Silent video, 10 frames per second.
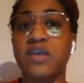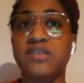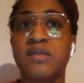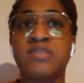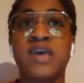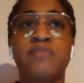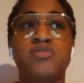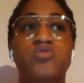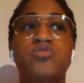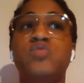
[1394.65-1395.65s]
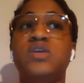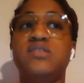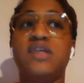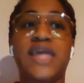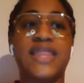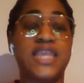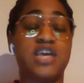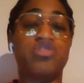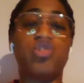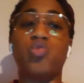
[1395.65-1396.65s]
Sometimes you do need to let
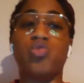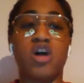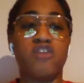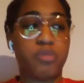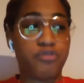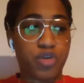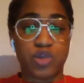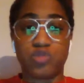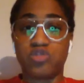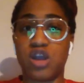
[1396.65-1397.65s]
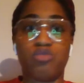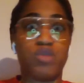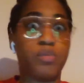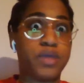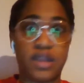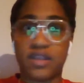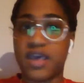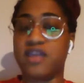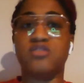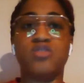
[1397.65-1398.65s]
things cool off before you start ripping
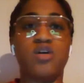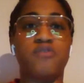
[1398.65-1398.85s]
heads off,